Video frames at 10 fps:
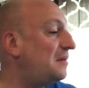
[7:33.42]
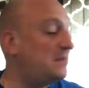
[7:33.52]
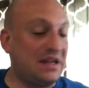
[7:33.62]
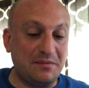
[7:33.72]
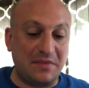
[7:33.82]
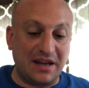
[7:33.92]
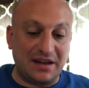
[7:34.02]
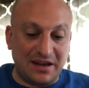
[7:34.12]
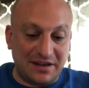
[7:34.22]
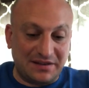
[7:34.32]
begin
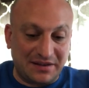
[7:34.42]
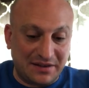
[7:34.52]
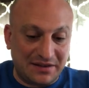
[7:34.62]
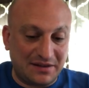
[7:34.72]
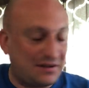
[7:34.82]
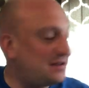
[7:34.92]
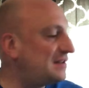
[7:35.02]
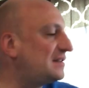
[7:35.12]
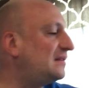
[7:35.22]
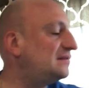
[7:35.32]
making it.
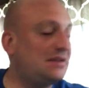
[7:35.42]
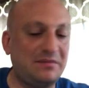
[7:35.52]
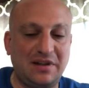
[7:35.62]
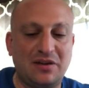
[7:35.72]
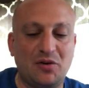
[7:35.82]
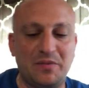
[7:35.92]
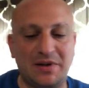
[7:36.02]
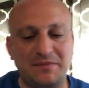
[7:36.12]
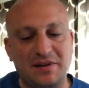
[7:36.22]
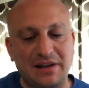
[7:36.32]
So let me open
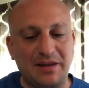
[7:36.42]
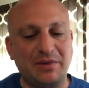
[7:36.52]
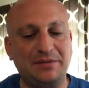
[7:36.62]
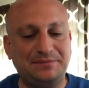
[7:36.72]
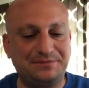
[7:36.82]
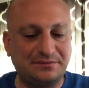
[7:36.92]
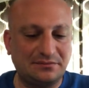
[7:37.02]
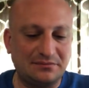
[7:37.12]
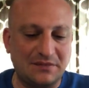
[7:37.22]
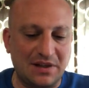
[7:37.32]
up the label.
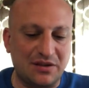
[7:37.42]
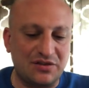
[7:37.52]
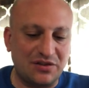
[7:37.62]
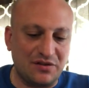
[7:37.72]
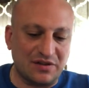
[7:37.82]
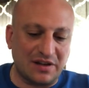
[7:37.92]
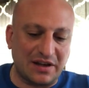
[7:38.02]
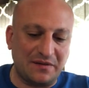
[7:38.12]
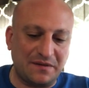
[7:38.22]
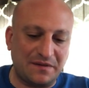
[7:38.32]
I'll just use a
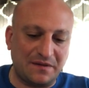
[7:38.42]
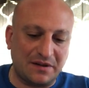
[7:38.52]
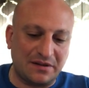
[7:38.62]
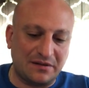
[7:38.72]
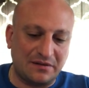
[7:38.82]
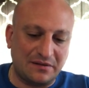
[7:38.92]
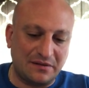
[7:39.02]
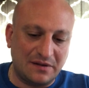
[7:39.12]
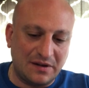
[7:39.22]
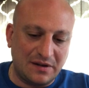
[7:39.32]
knife
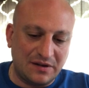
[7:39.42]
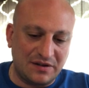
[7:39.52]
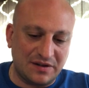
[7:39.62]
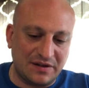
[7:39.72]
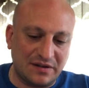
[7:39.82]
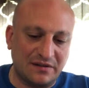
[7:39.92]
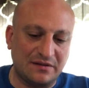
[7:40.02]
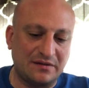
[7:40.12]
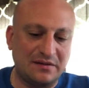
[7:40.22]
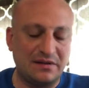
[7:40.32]
just to
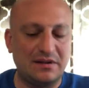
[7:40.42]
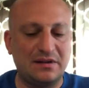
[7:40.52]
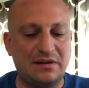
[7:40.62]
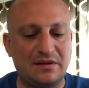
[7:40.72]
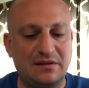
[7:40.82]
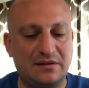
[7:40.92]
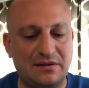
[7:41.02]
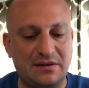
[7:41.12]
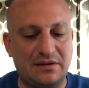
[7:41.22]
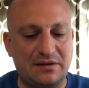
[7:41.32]

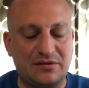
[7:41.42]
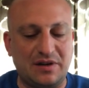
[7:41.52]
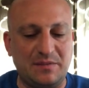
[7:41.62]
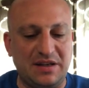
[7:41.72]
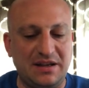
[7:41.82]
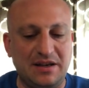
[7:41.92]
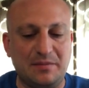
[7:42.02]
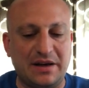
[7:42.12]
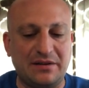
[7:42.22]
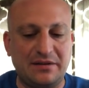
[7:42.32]
try to be neat
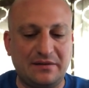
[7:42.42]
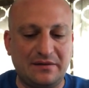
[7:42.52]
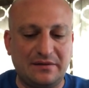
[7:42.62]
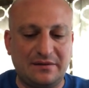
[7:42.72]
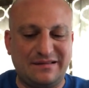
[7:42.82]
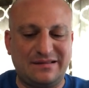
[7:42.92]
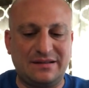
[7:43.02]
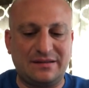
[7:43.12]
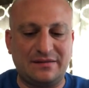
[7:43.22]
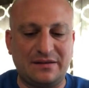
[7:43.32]
about it.
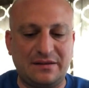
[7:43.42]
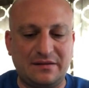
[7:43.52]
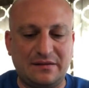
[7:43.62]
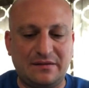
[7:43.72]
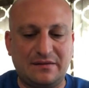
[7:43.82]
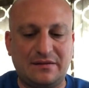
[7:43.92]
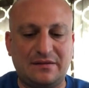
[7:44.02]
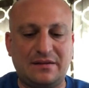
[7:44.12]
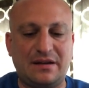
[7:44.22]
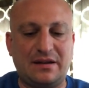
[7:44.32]
All right,
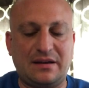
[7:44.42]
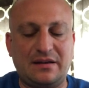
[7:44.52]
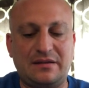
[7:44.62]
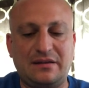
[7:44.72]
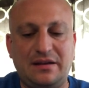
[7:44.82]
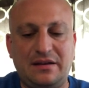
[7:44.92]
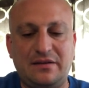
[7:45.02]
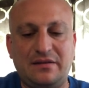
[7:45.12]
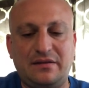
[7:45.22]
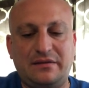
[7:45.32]
and
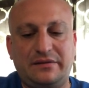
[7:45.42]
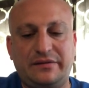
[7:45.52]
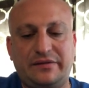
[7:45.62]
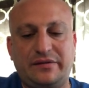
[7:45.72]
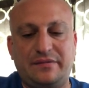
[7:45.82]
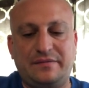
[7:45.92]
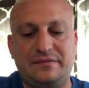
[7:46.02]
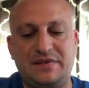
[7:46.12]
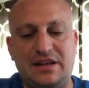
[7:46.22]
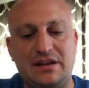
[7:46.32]
here is
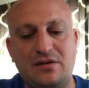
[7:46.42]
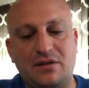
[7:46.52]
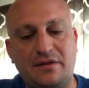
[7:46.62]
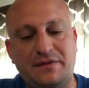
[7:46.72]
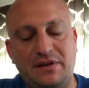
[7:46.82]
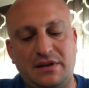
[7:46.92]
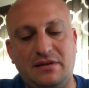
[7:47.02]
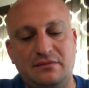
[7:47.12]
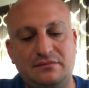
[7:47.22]
taking off the